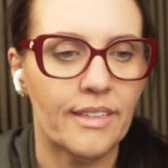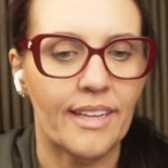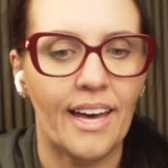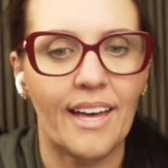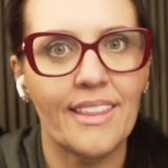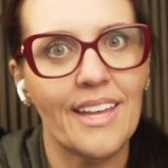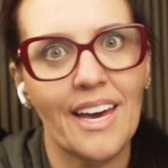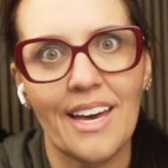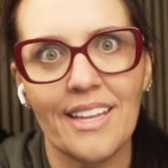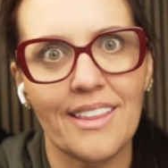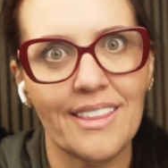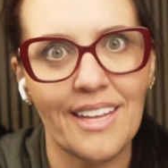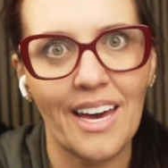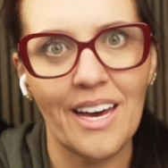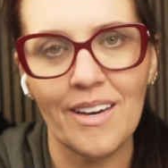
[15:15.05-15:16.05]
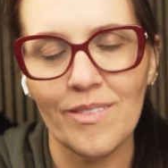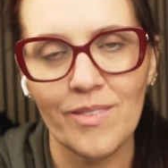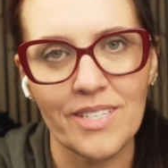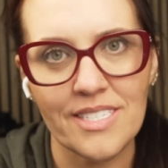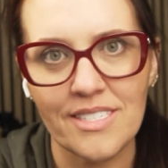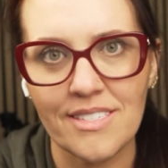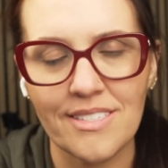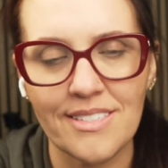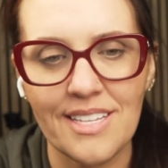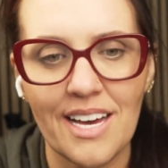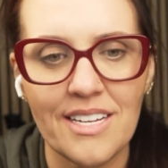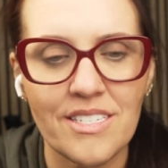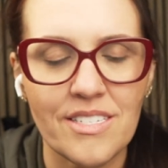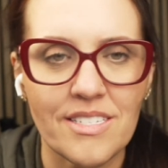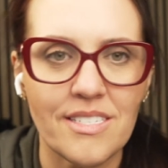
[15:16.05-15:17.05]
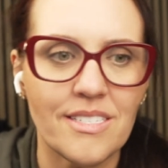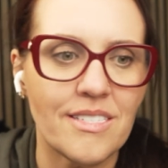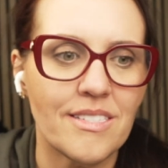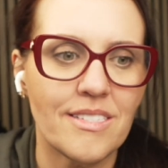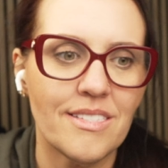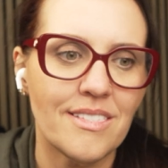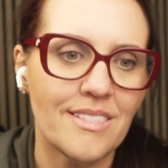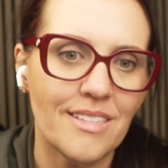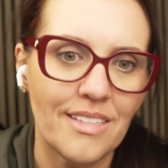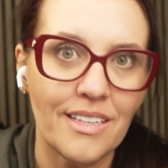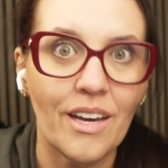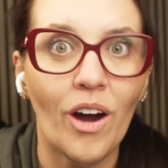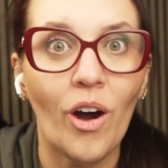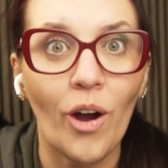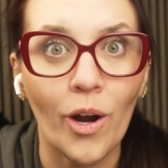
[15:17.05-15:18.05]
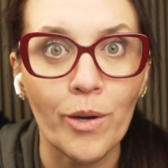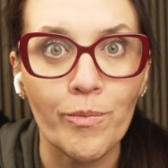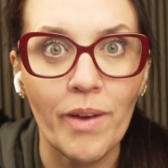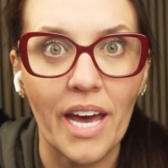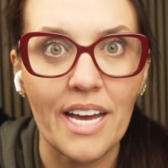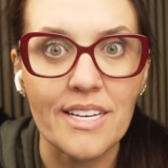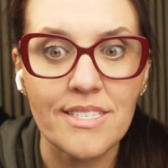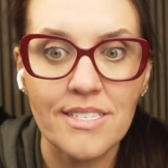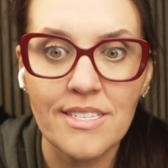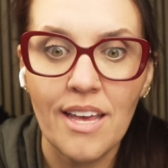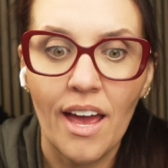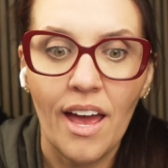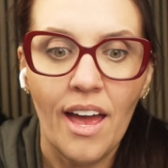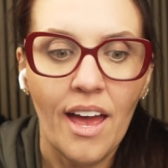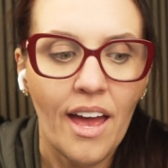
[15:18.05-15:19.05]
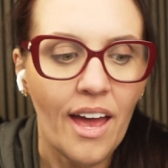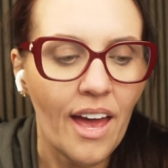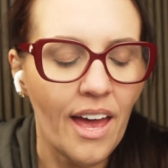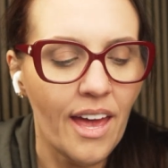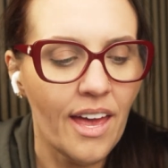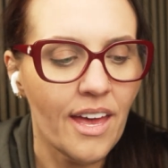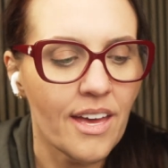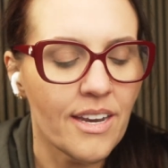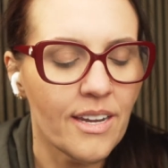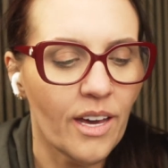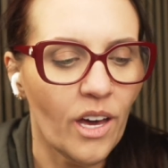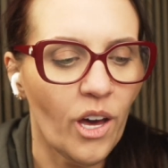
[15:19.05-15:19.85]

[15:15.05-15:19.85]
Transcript: That just hard pass. And